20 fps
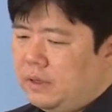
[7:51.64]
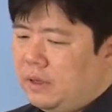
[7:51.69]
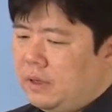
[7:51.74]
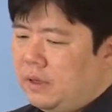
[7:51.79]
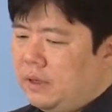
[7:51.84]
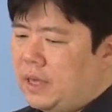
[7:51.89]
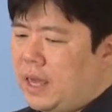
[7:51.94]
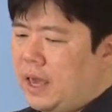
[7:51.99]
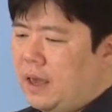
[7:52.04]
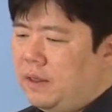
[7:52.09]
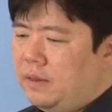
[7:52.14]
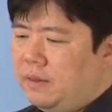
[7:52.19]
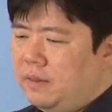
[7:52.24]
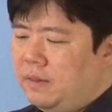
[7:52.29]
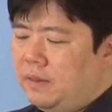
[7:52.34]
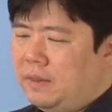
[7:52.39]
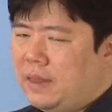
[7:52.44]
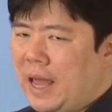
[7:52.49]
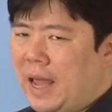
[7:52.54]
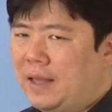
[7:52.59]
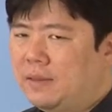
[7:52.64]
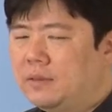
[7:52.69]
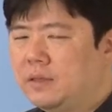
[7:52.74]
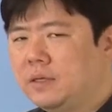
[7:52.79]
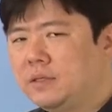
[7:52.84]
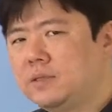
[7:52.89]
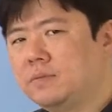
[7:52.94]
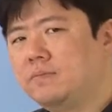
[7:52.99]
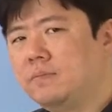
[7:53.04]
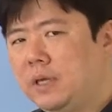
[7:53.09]
again, that
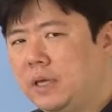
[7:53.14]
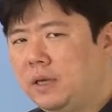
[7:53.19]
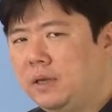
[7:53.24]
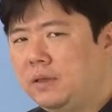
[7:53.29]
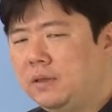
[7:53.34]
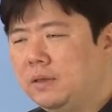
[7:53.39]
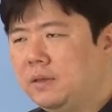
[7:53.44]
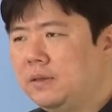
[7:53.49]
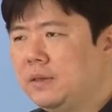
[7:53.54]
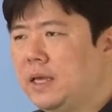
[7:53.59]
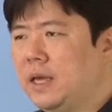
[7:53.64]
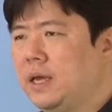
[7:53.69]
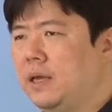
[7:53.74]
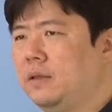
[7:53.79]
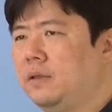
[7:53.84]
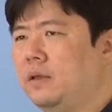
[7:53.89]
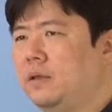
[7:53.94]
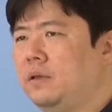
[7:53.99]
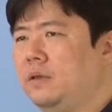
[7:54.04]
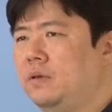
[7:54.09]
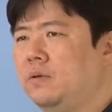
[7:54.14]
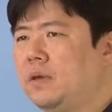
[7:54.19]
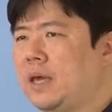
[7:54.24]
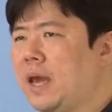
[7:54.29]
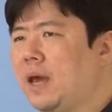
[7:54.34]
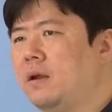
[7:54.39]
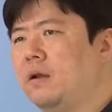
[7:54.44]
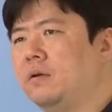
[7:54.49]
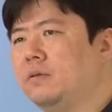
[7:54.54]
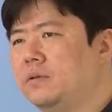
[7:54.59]
doesn't mean that you
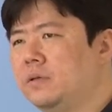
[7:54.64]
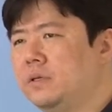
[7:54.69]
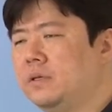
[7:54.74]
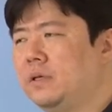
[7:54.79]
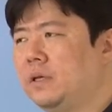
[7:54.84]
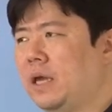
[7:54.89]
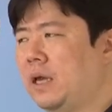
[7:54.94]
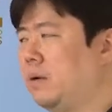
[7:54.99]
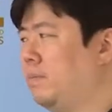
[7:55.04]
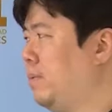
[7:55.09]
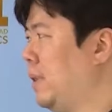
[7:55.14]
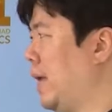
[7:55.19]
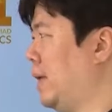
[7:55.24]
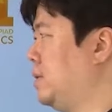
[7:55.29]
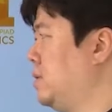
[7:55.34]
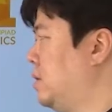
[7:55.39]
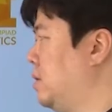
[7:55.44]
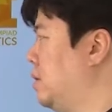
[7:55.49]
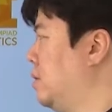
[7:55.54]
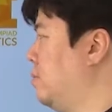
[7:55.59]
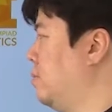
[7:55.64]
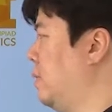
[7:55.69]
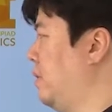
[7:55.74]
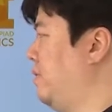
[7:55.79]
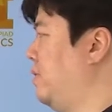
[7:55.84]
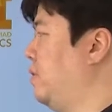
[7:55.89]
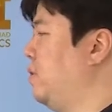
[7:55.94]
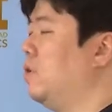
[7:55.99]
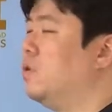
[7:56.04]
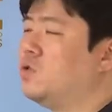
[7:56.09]
cannot get a platinum
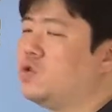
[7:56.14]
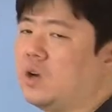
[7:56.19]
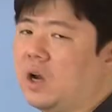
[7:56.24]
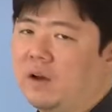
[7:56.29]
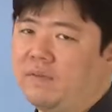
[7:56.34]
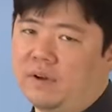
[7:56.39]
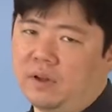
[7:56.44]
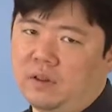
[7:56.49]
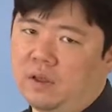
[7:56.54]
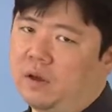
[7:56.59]
if you use Java.